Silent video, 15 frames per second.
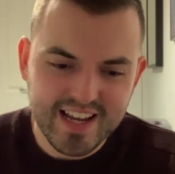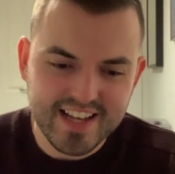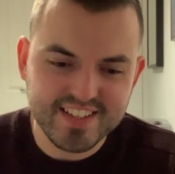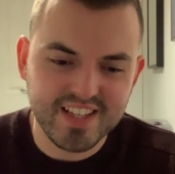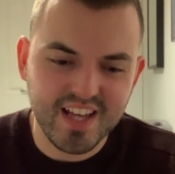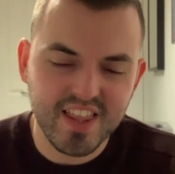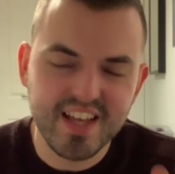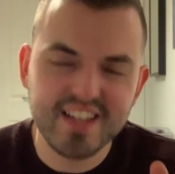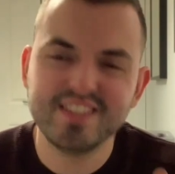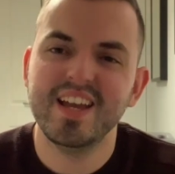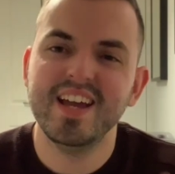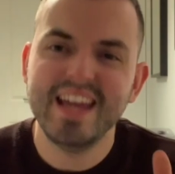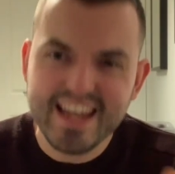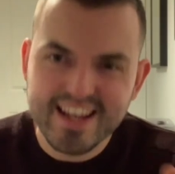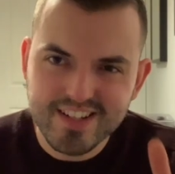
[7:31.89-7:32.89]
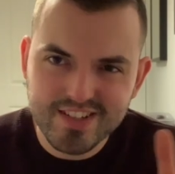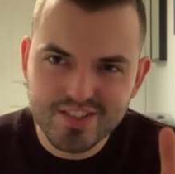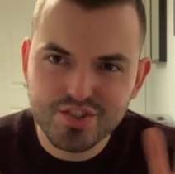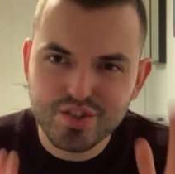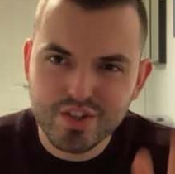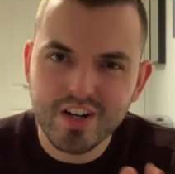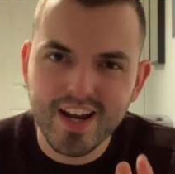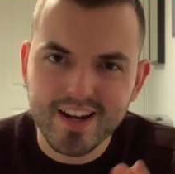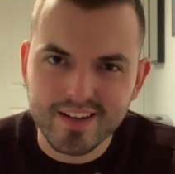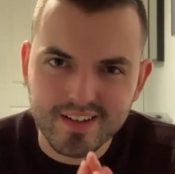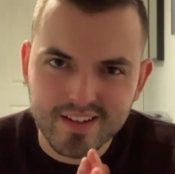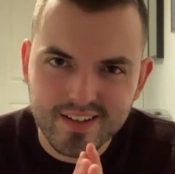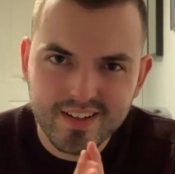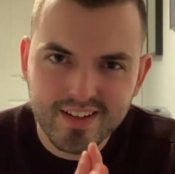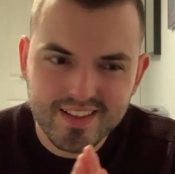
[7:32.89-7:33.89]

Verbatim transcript: is that there's a hidden track.